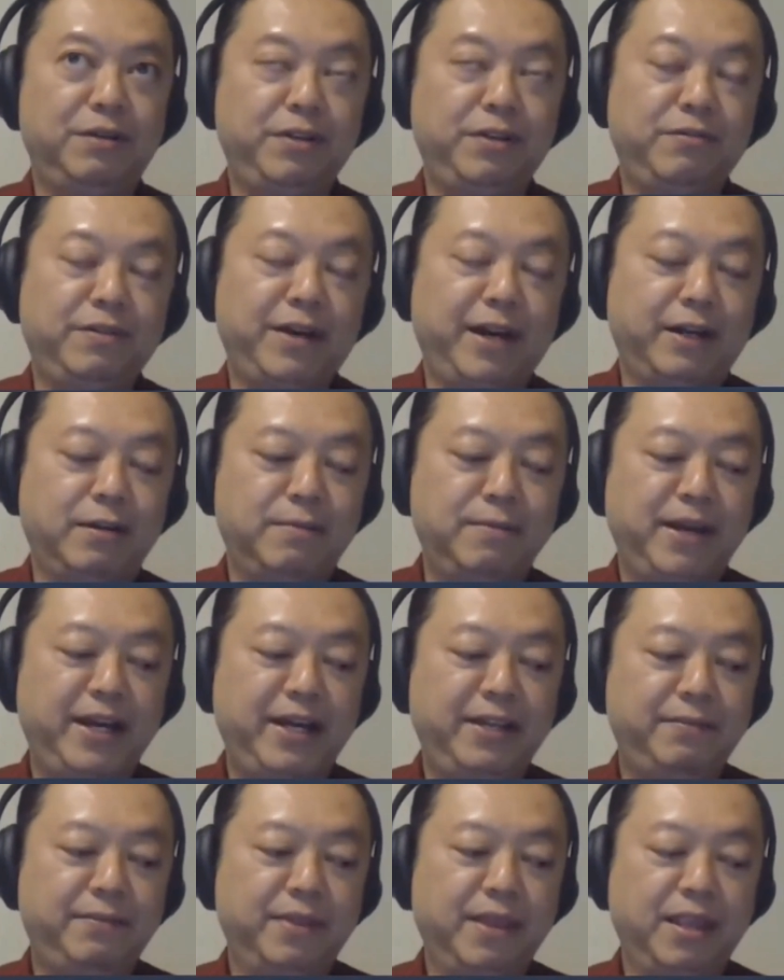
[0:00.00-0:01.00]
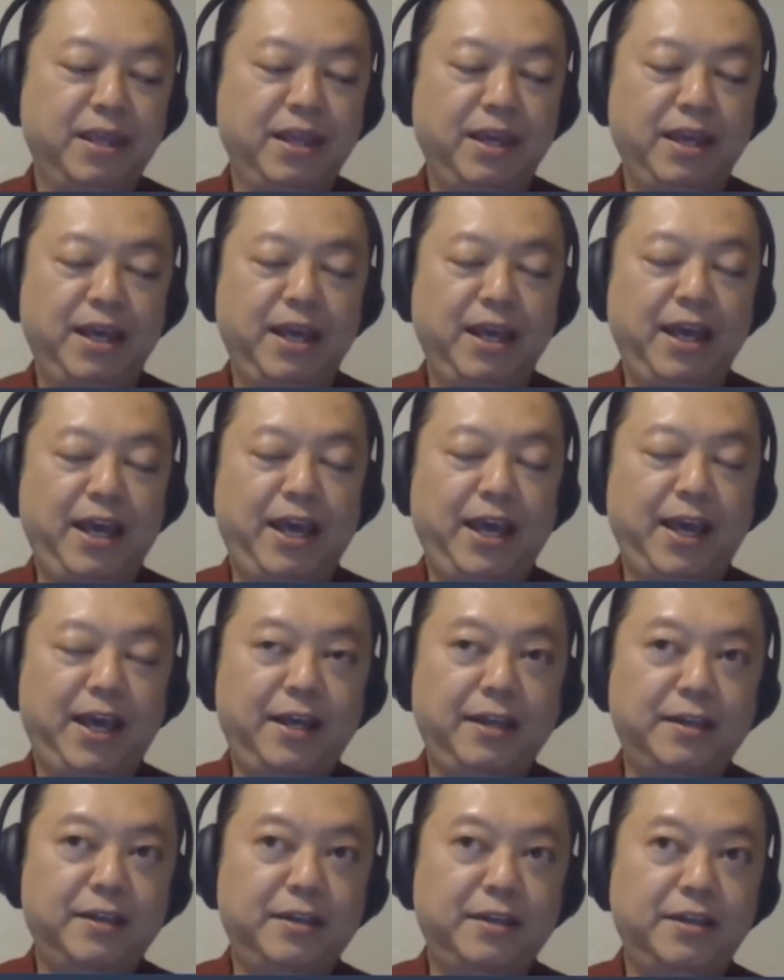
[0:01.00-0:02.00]
recommend,
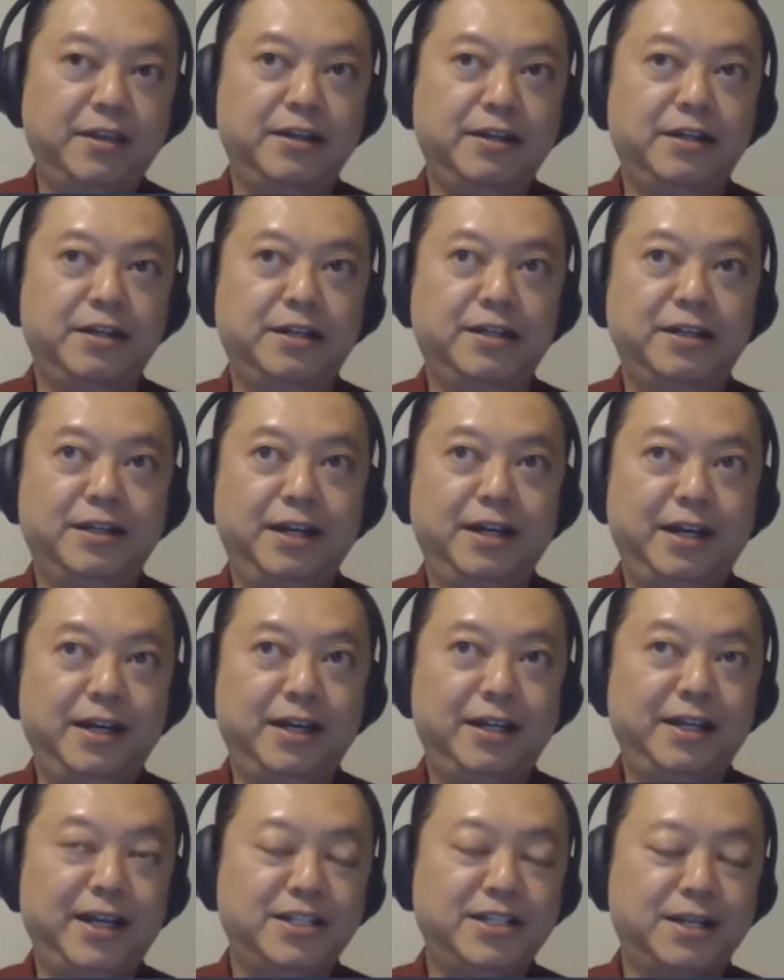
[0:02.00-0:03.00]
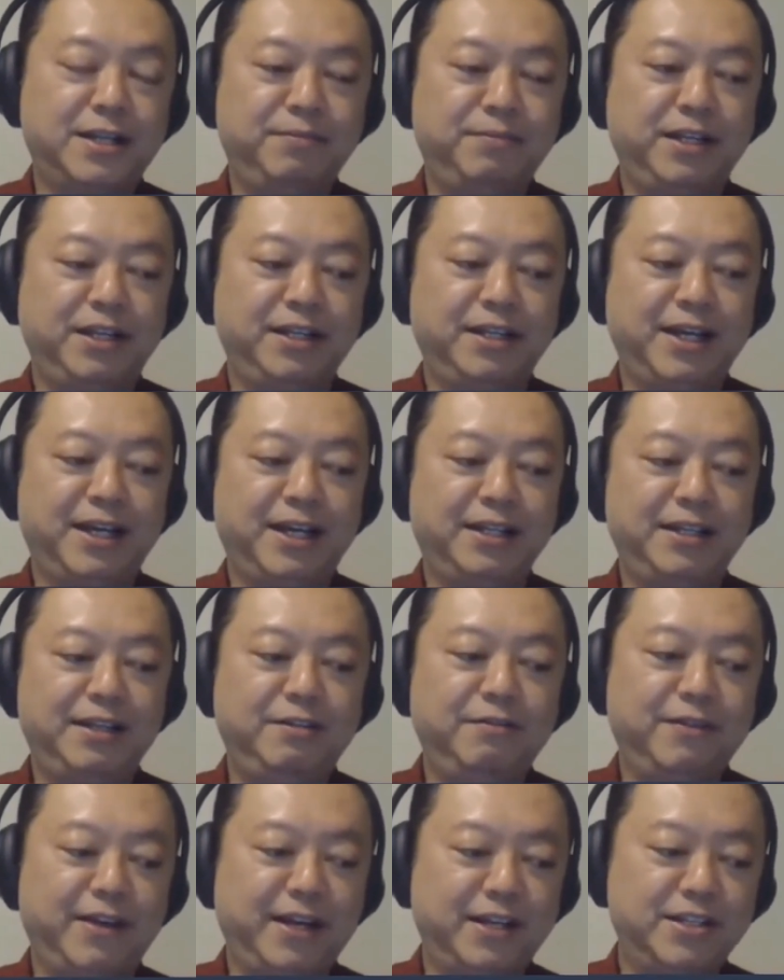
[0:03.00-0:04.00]
and that's something that
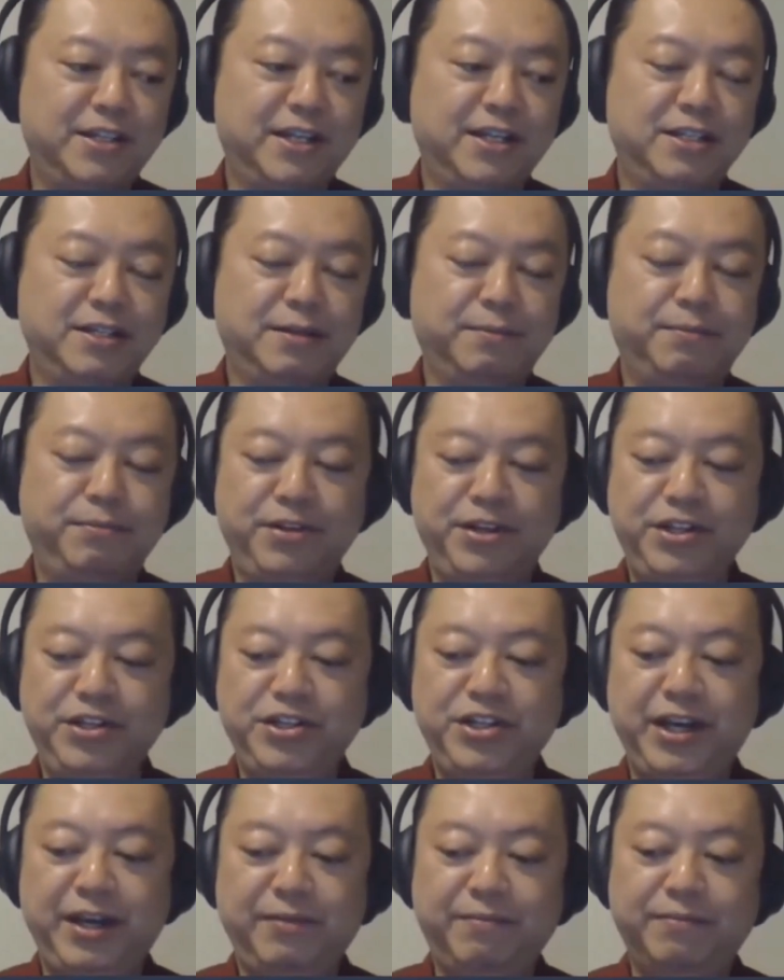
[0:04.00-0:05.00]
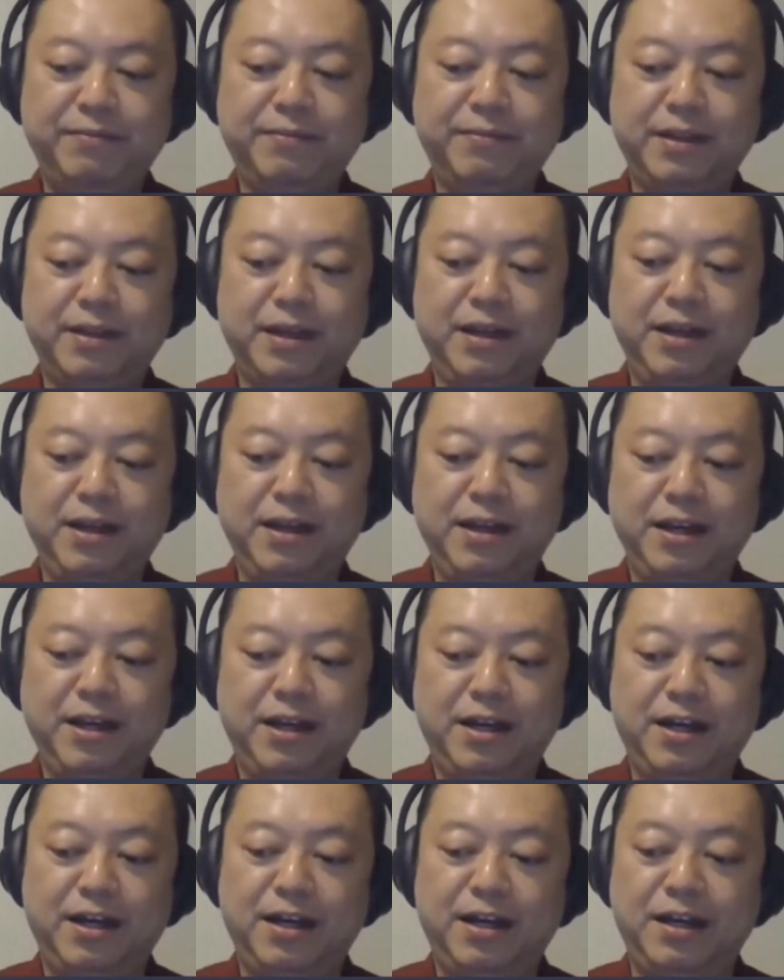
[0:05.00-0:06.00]
the investors appreciate.
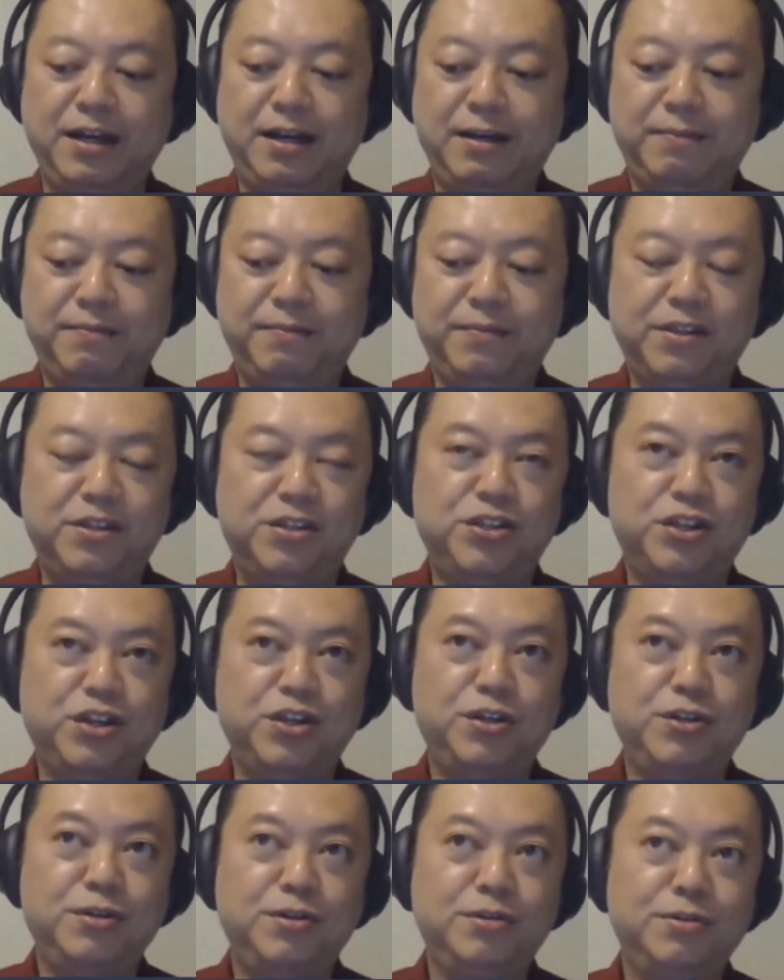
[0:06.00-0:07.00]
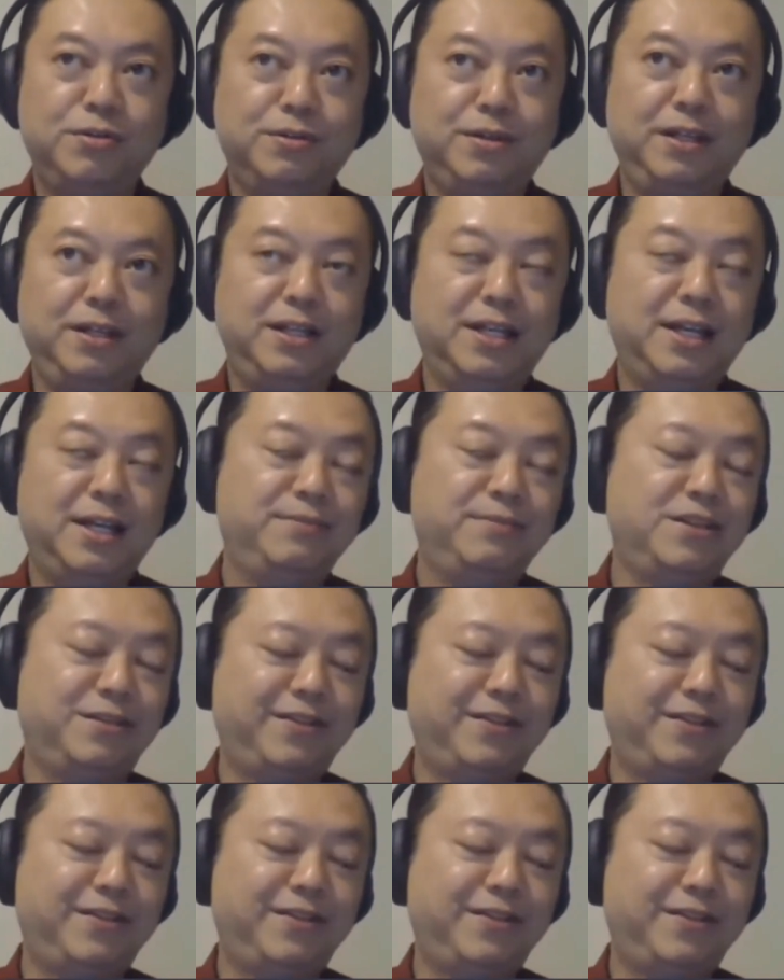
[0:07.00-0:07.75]
So in terms of